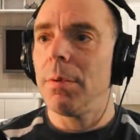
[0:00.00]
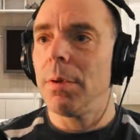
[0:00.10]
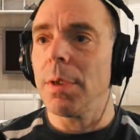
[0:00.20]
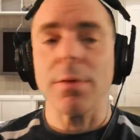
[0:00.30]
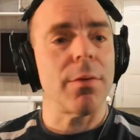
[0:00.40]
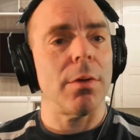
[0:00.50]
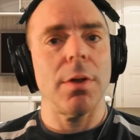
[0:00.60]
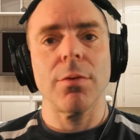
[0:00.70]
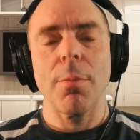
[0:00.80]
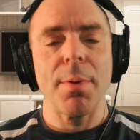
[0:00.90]
that's it.
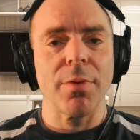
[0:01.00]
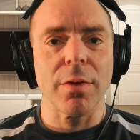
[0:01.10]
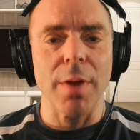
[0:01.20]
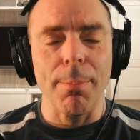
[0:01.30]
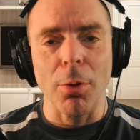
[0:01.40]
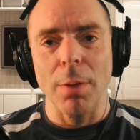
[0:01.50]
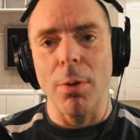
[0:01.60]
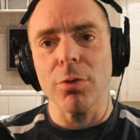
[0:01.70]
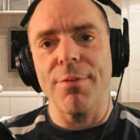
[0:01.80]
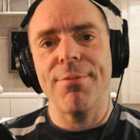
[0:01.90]
That's the best example
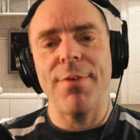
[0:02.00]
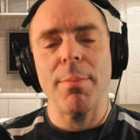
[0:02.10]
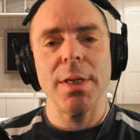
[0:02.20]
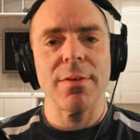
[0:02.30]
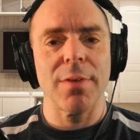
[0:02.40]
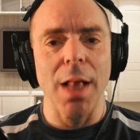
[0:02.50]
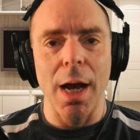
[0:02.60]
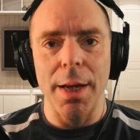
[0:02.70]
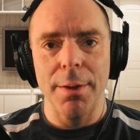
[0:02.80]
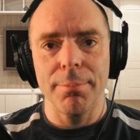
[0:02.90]
about the feminist lie.